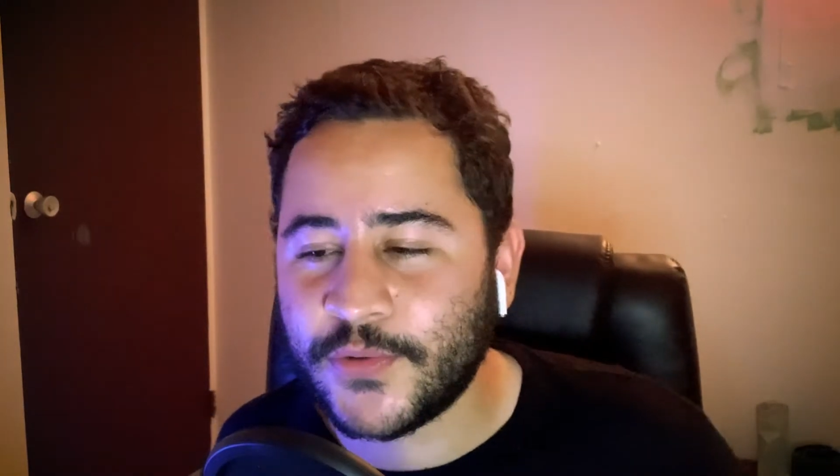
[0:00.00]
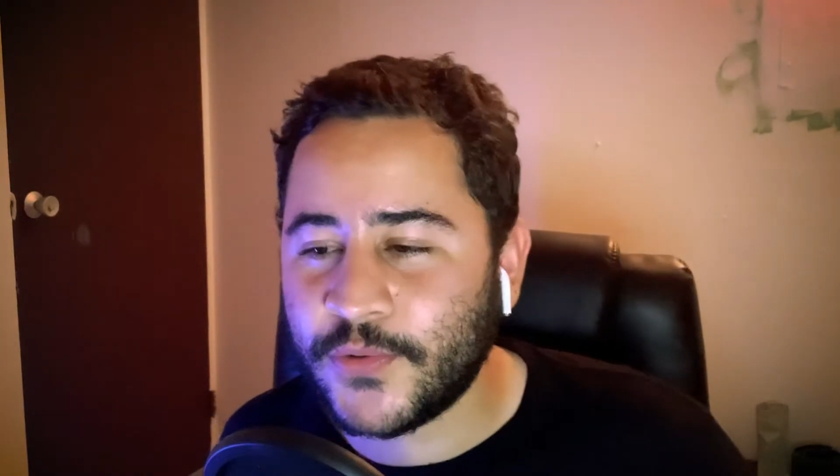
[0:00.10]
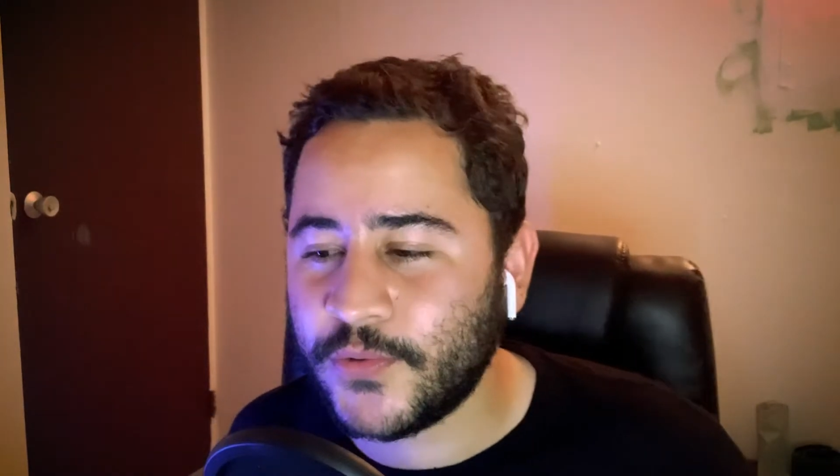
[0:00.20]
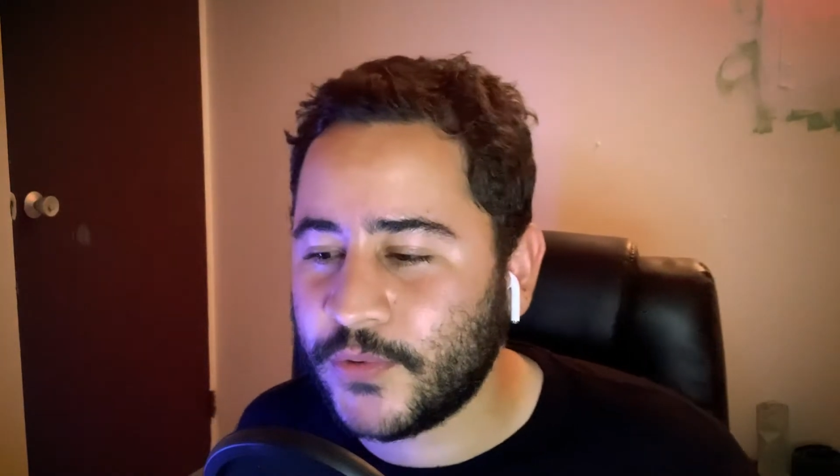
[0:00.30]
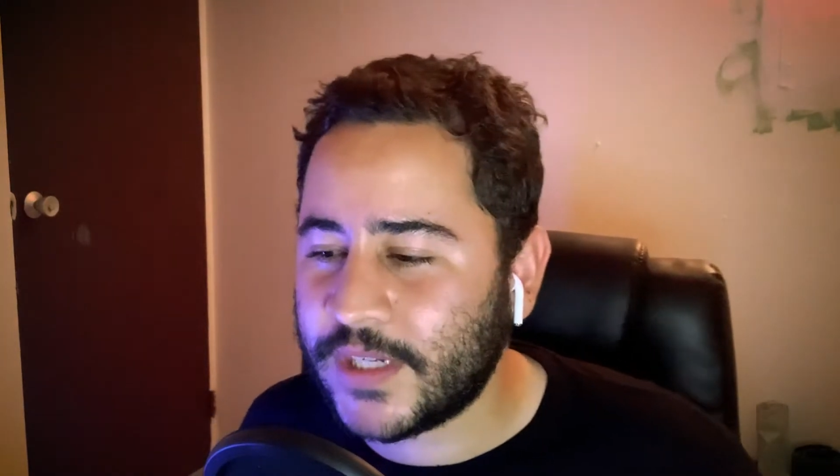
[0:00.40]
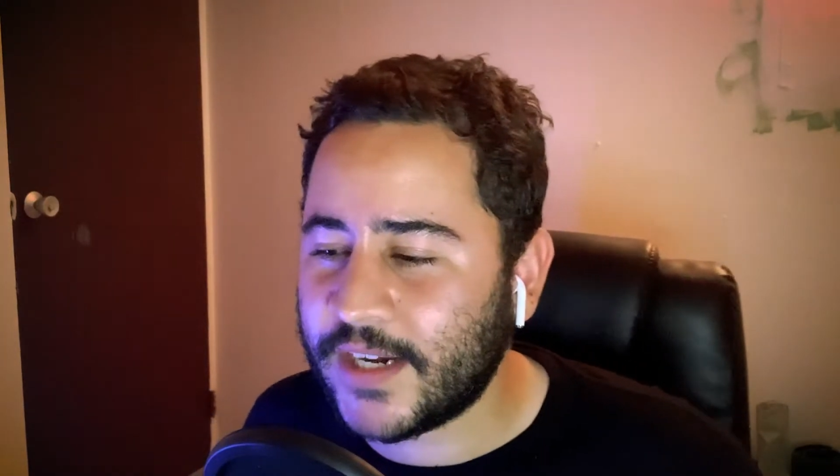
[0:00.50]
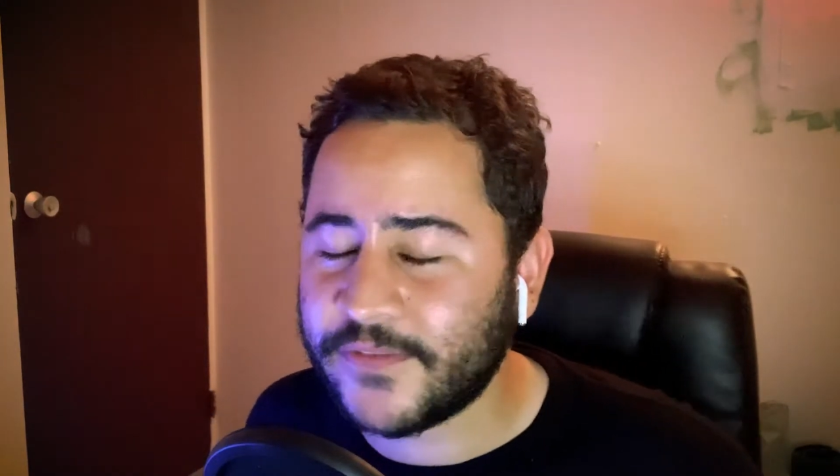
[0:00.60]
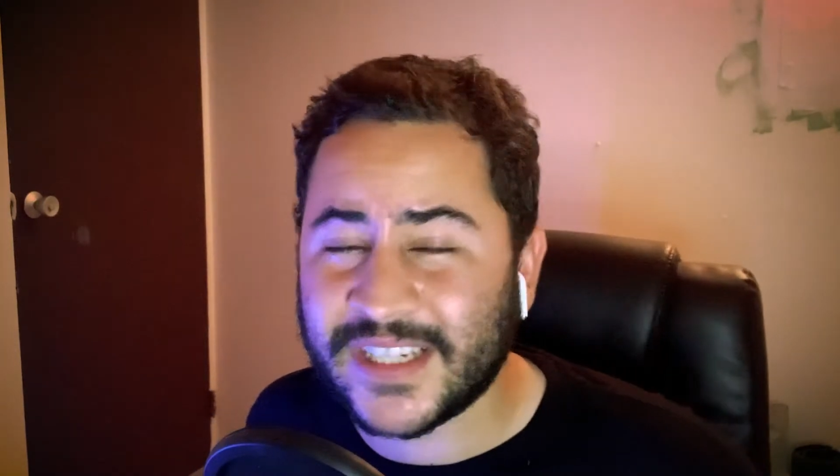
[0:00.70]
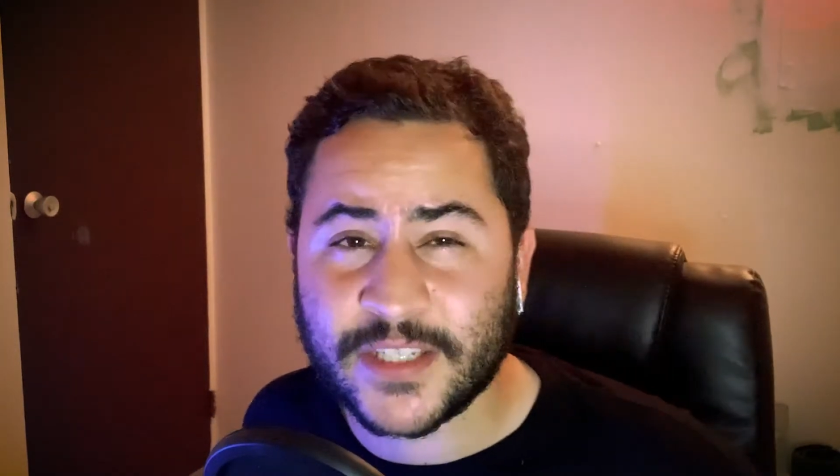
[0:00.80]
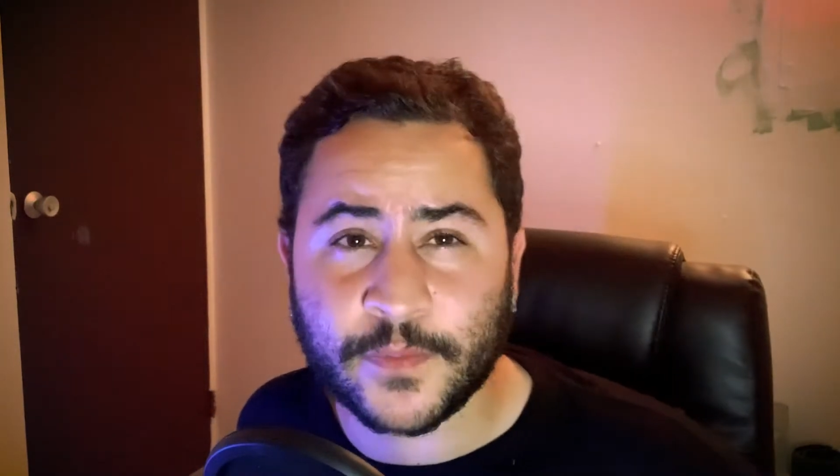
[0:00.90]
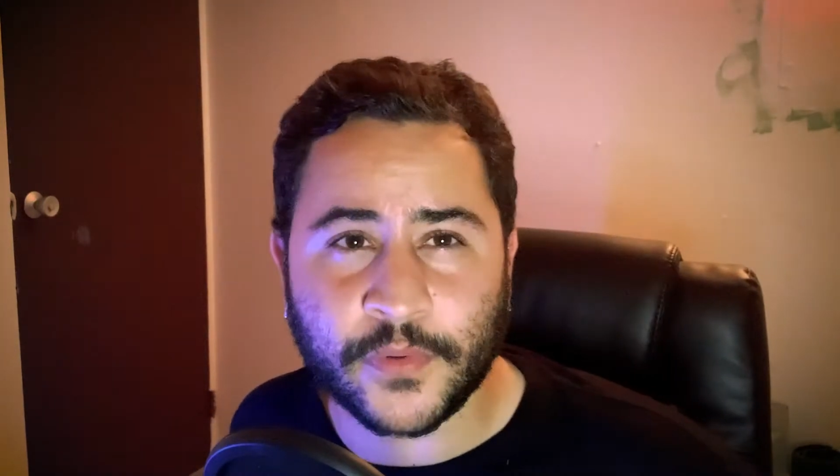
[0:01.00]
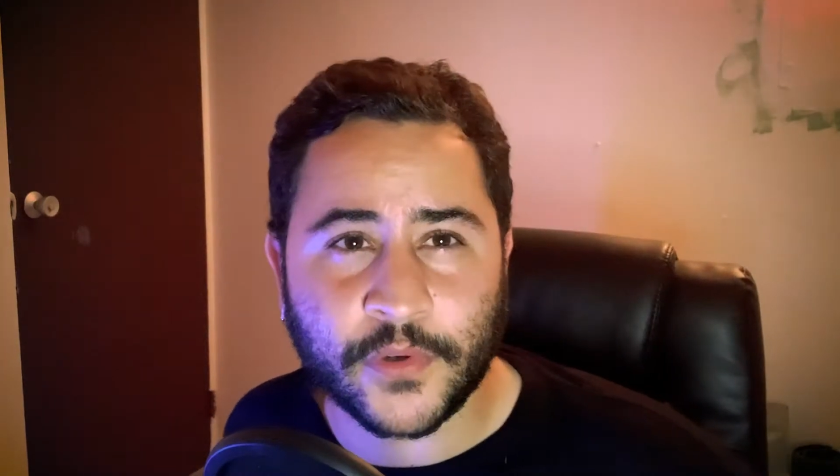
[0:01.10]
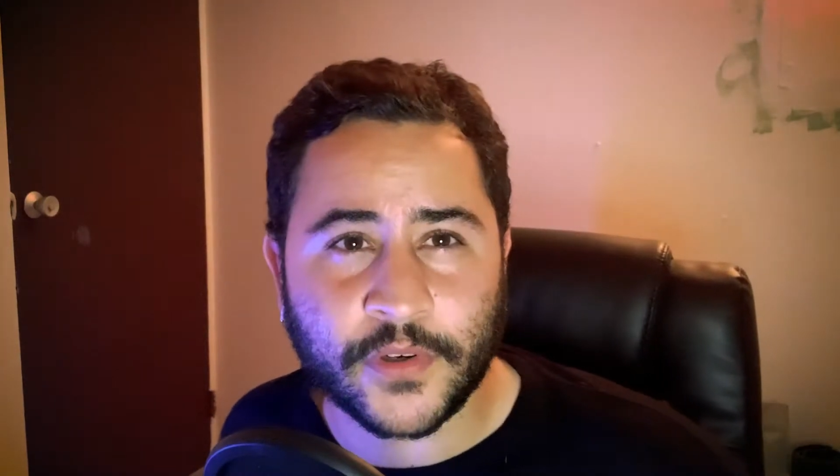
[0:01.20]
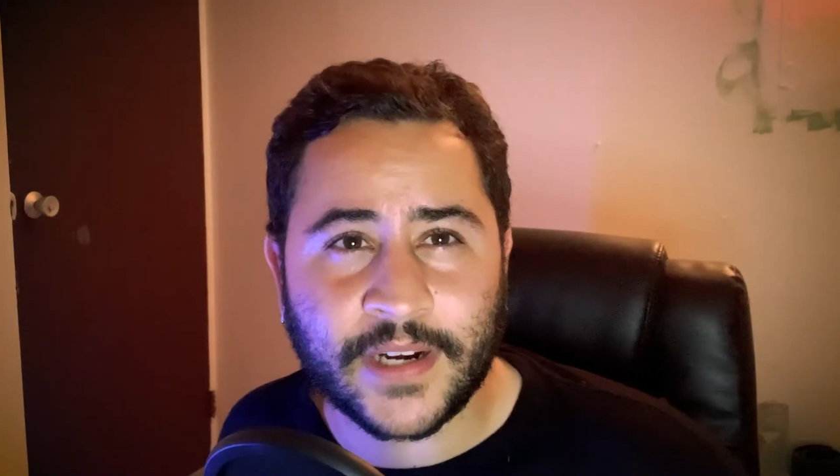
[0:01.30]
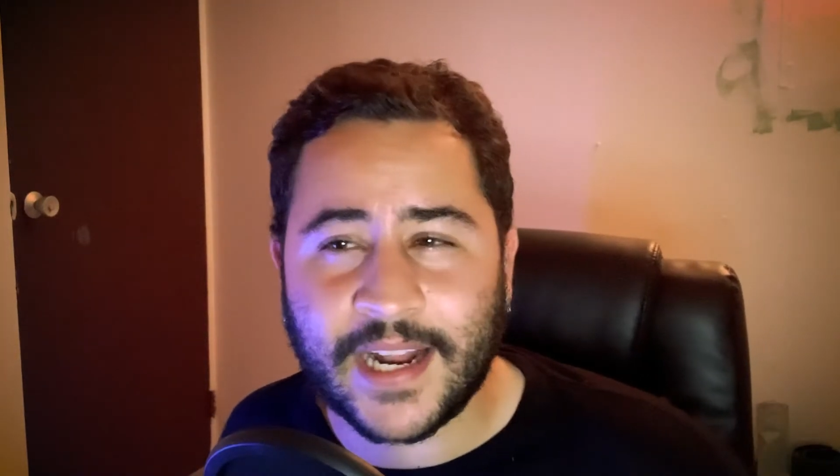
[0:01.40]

to kind of explore,